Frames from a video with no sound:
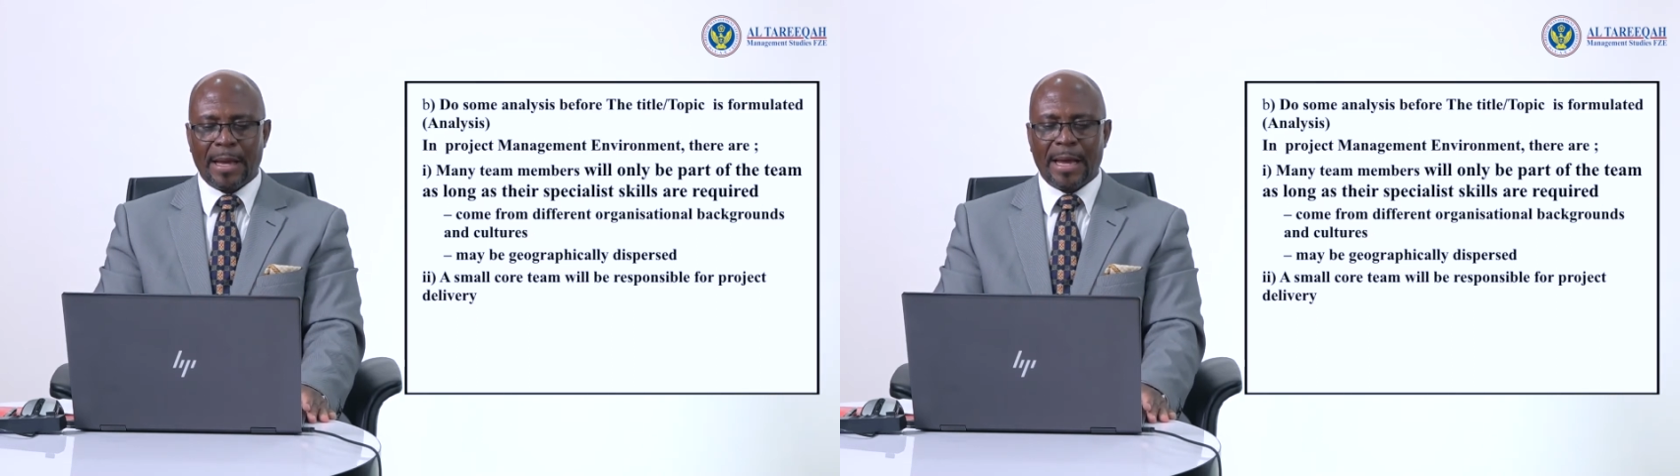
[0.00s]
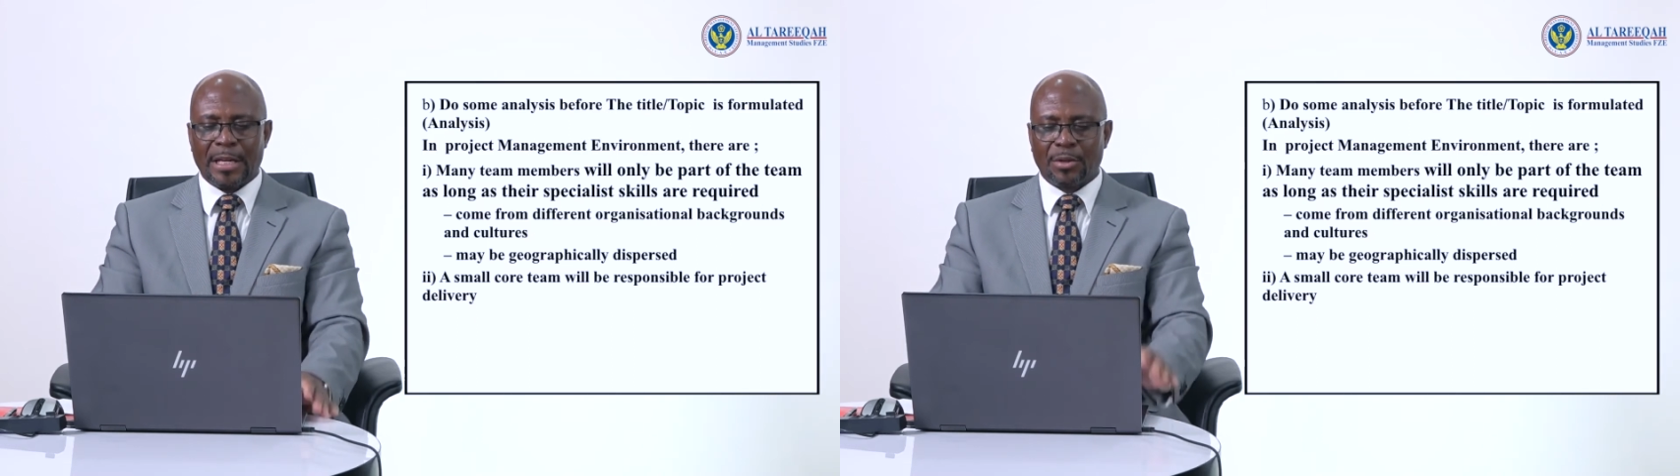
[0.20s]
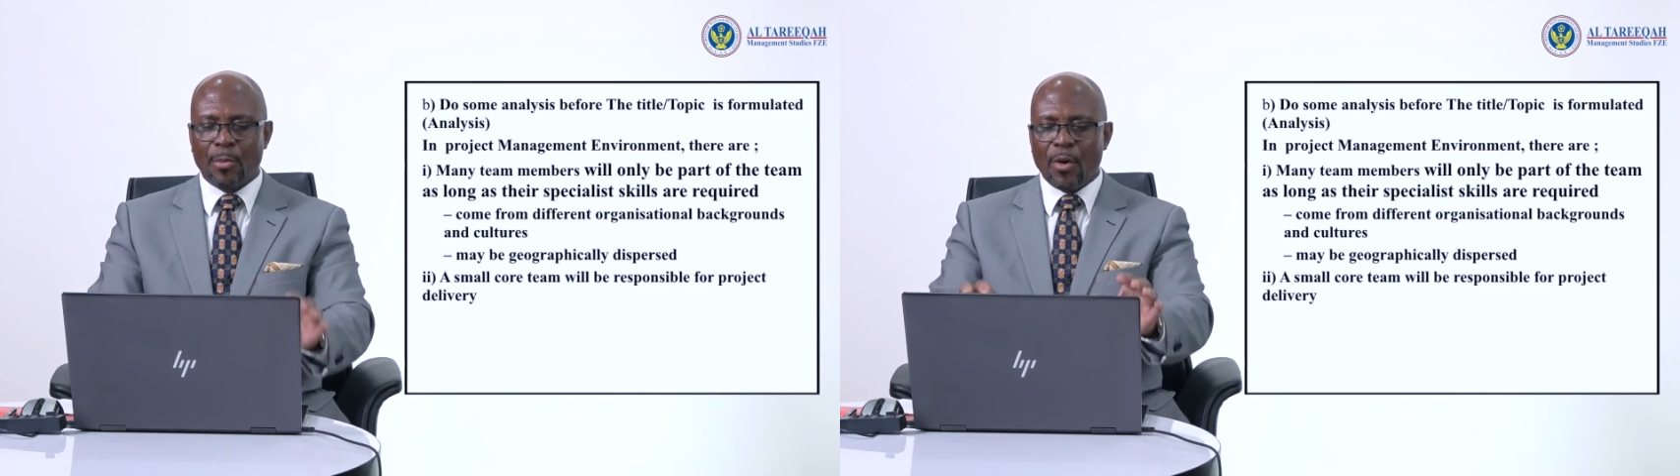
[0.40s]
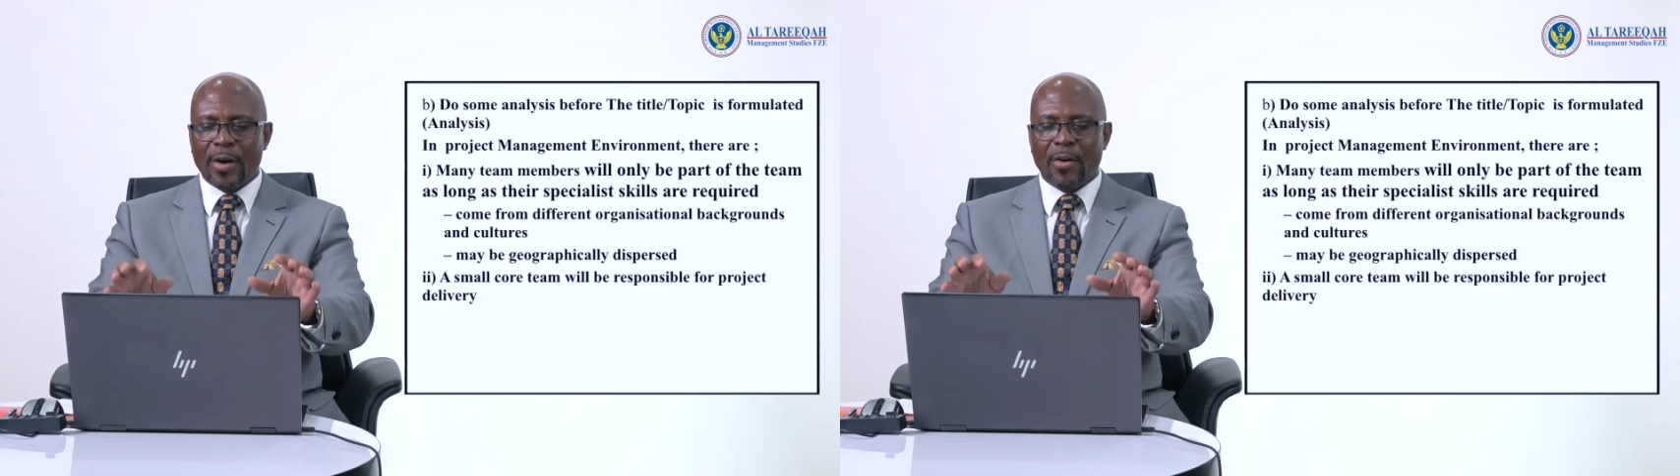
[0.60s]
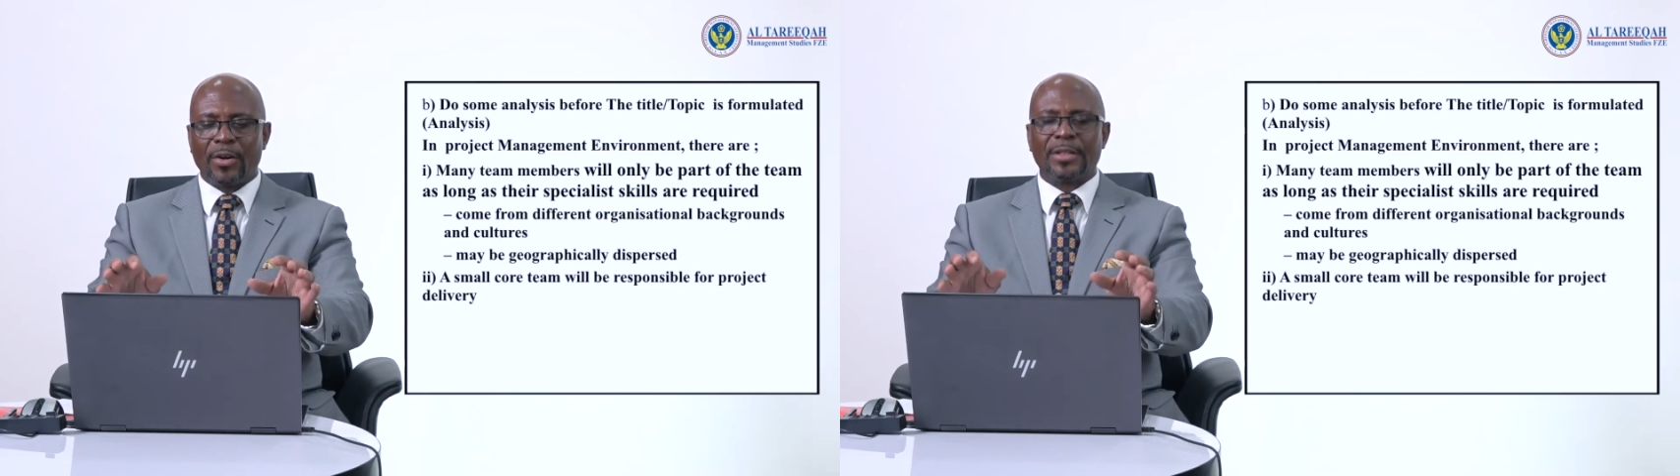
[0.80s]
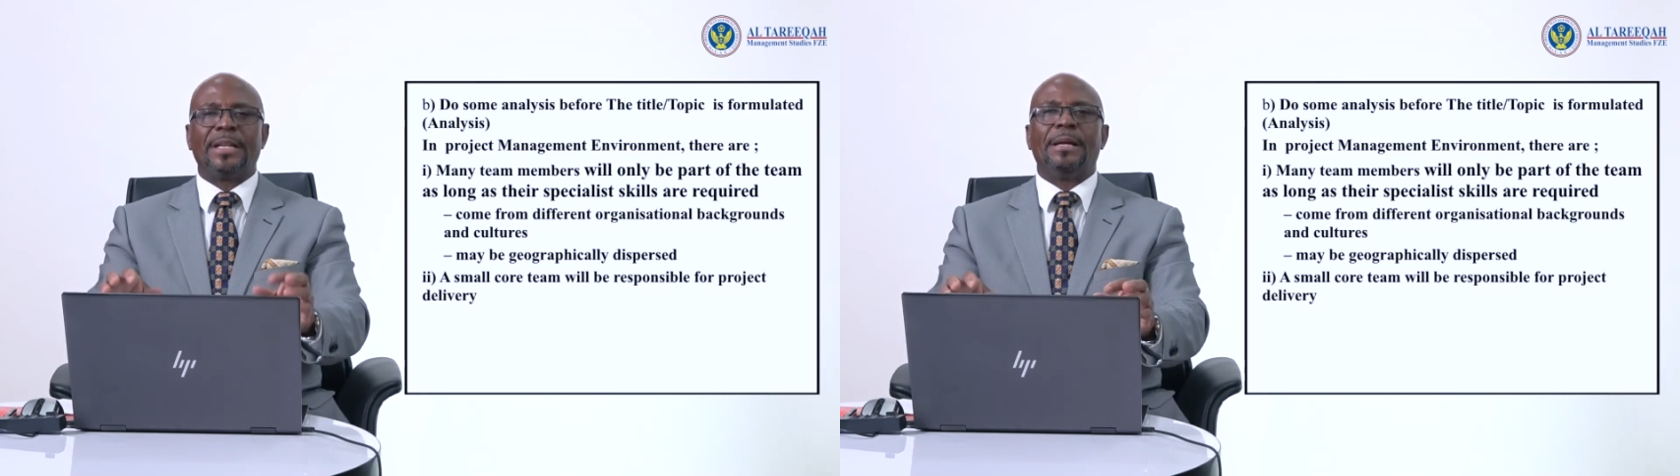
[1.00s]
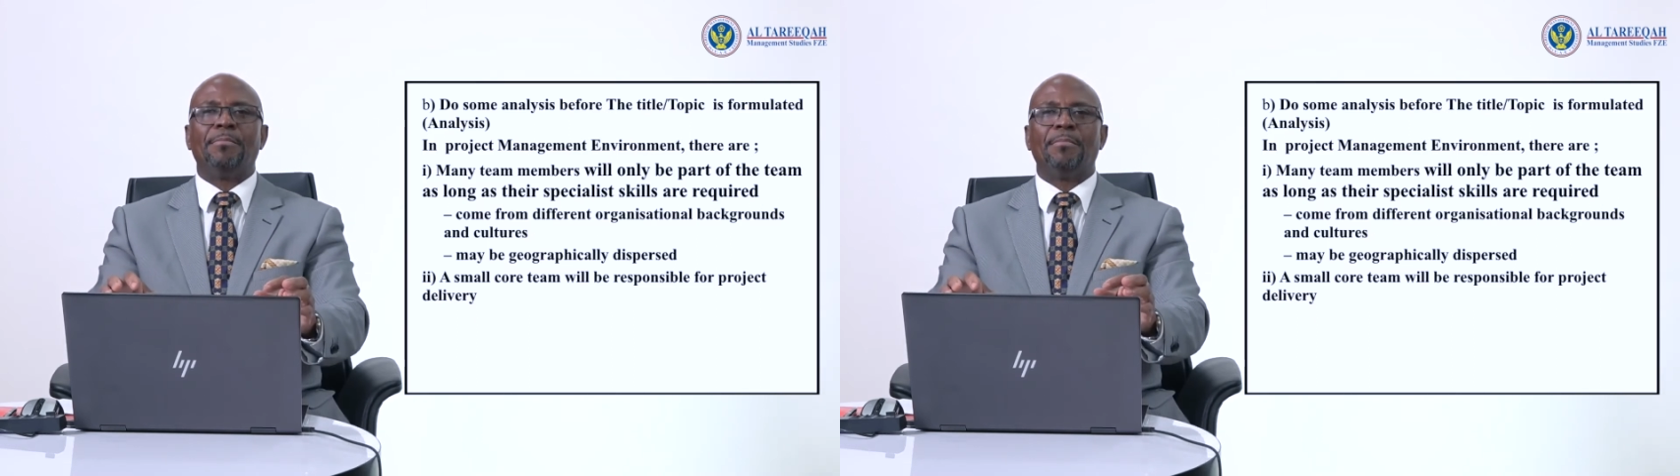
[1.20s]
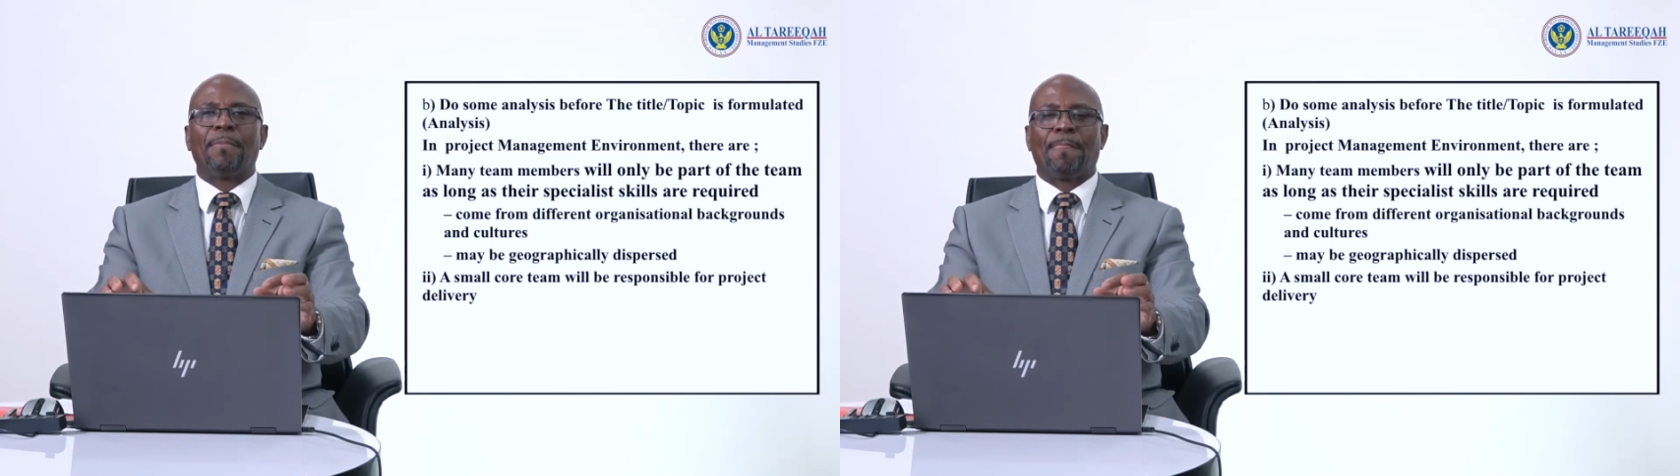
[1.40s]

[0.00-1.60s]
a small core team